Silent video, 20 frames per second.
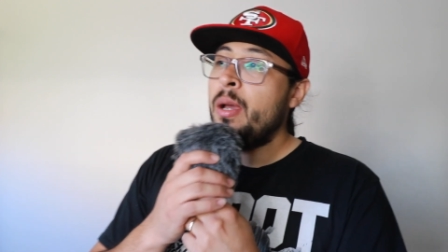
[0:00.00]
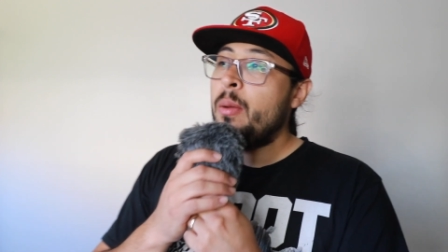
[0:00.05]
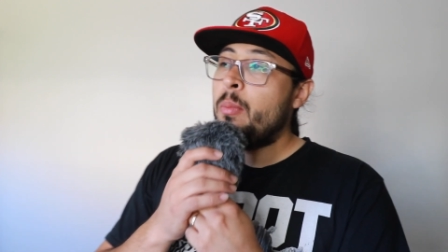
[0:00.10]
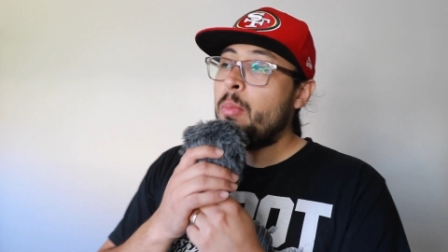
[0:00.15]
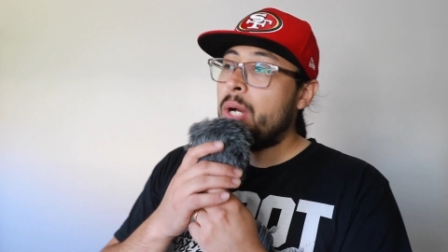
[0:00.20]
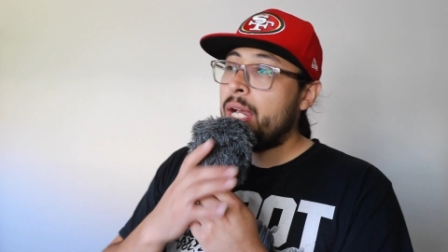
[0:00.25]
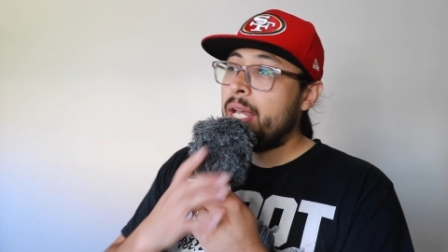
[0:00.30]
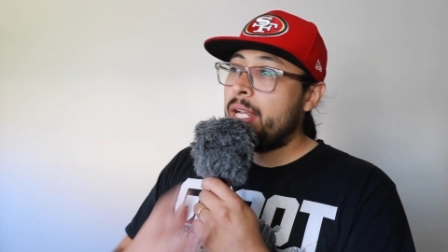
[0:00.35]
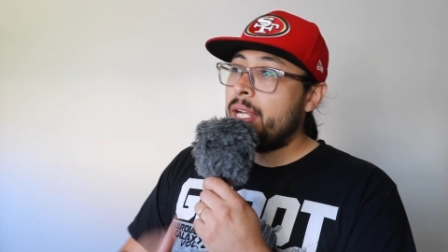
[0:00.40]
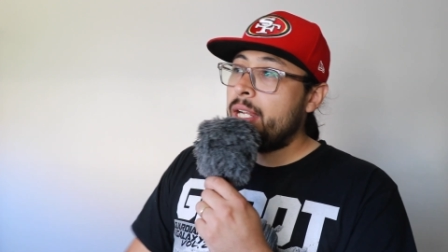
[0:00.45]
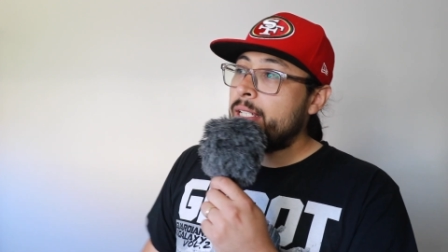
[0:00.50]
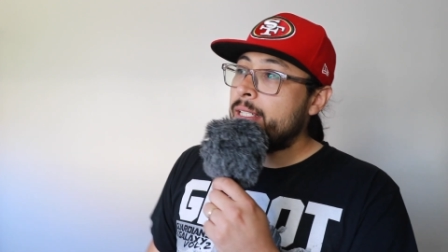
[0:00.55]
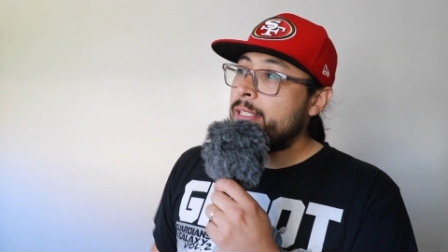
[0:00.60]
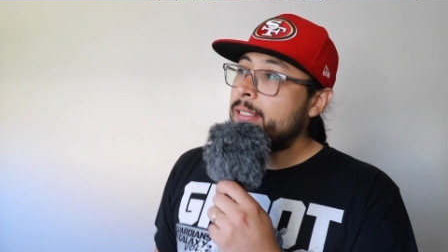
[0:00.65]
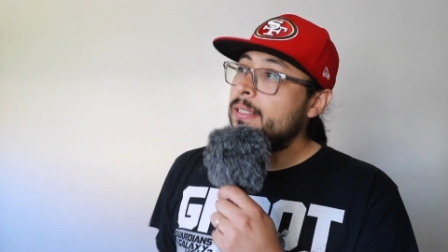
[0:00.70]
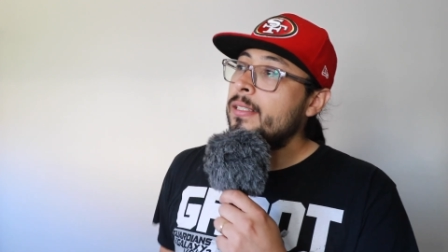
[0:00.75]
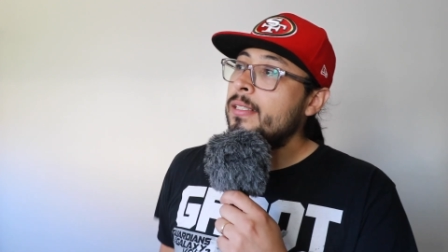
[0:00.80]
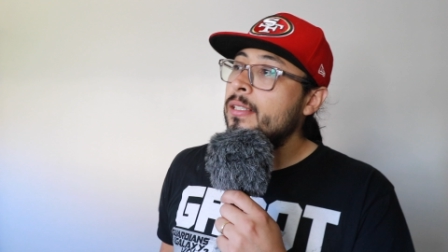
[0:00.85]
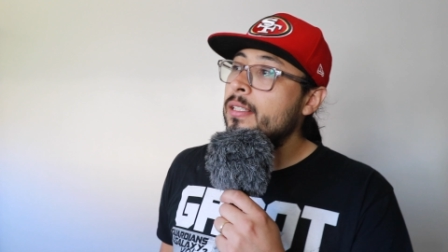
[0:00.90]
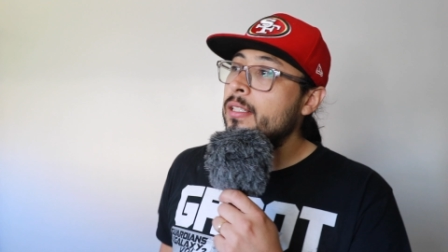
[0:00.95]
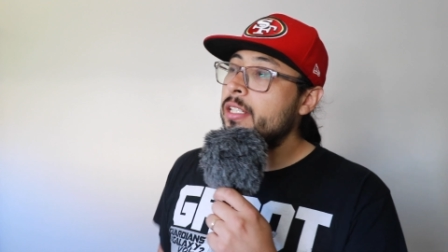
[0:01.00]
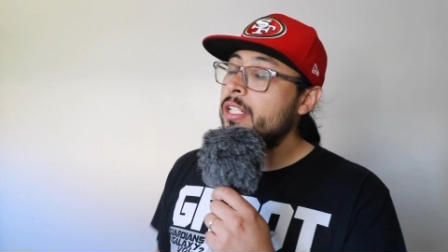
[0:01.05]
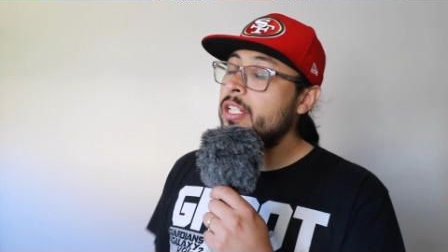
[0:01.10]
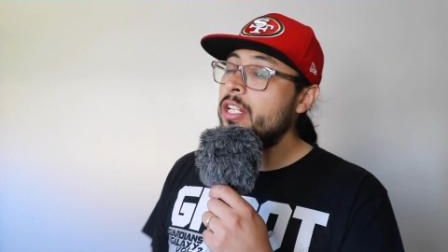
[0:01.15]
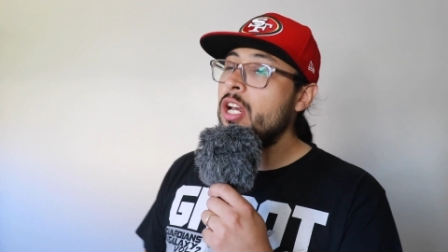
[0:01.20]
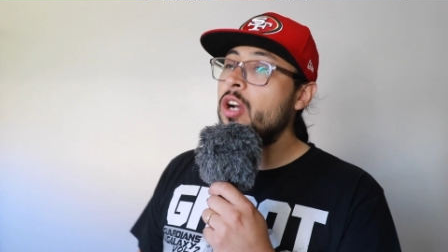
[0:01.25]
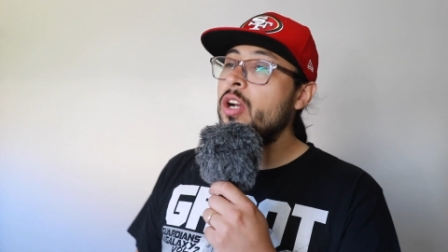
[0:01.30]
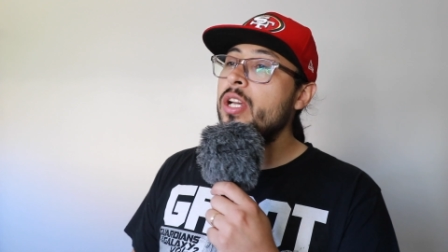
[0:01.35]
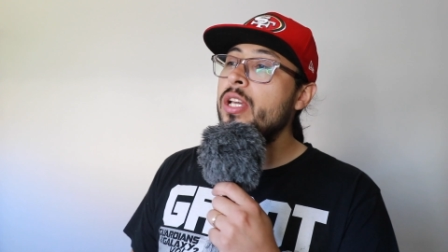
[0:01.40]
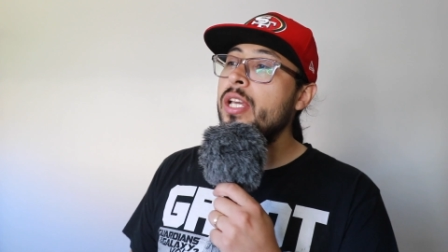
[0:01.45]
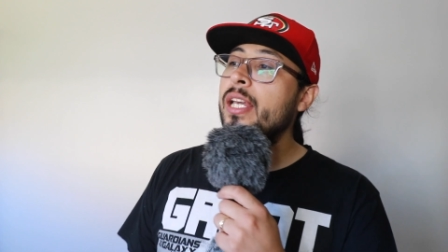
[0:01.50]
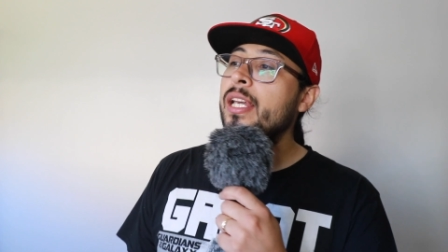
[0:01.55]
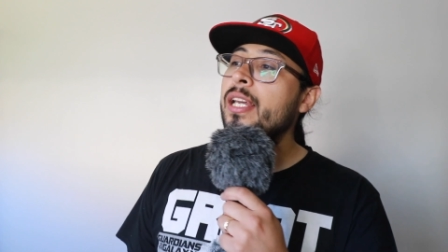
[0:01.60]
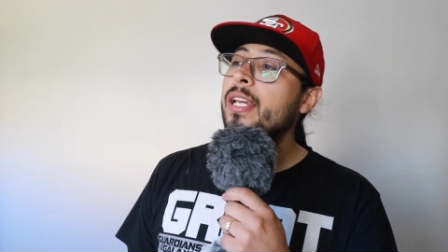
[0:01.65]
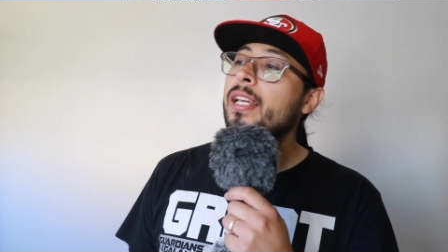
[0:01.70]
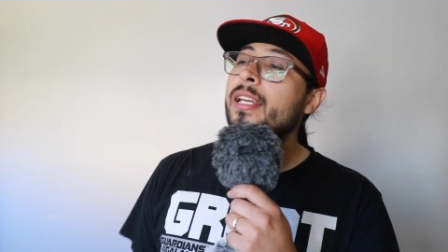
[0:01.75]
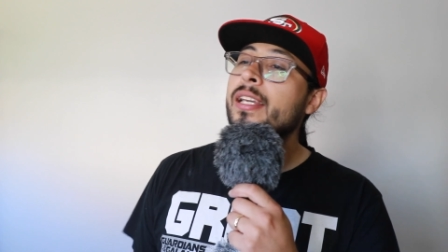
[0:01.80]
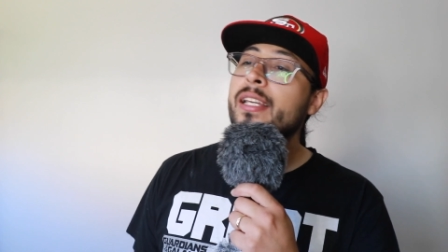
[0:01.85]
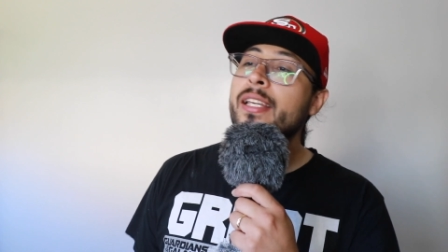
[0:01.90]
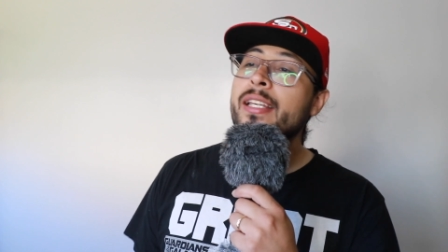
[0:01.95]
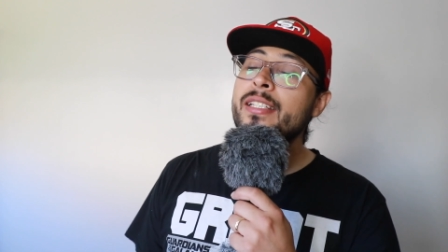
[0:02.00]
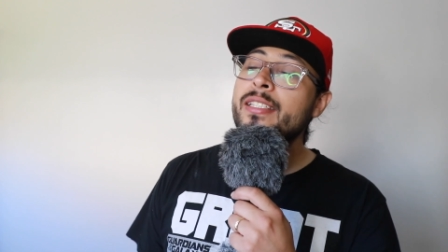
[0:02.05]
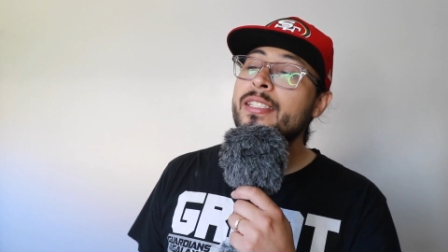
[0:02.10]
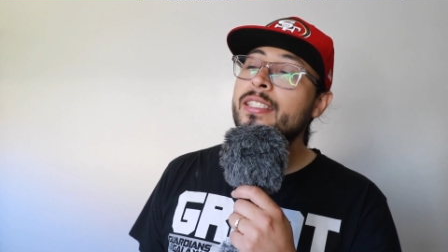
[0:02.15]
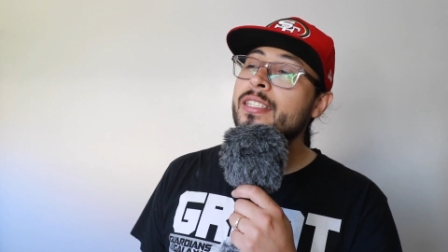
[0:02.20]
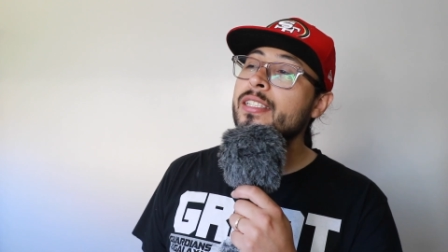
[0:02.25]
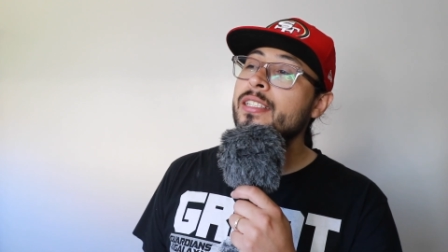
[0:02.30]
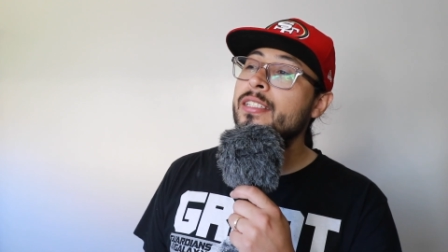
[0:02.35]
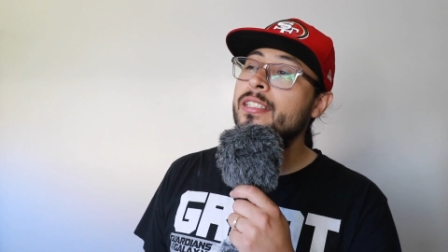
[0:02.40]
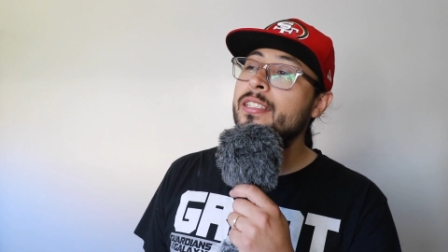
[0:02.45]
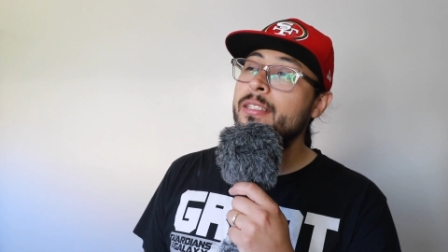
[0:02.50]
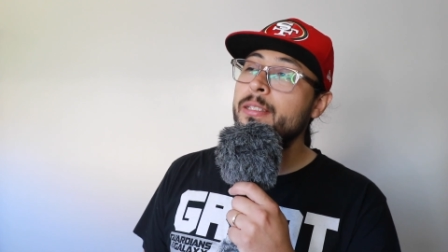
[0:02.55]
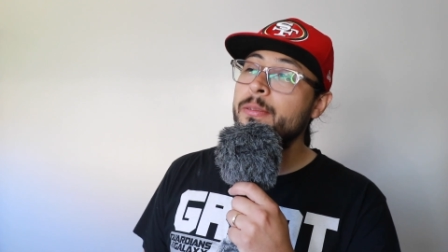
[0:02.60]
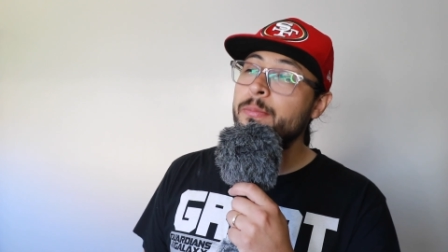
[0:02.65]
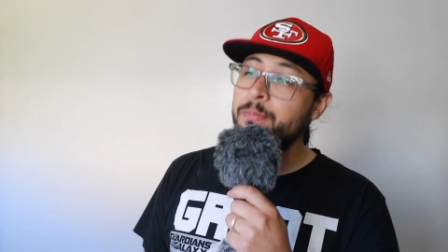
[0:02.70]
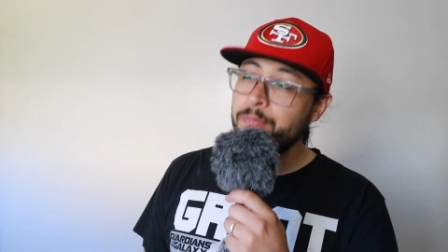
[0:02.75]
But, it's just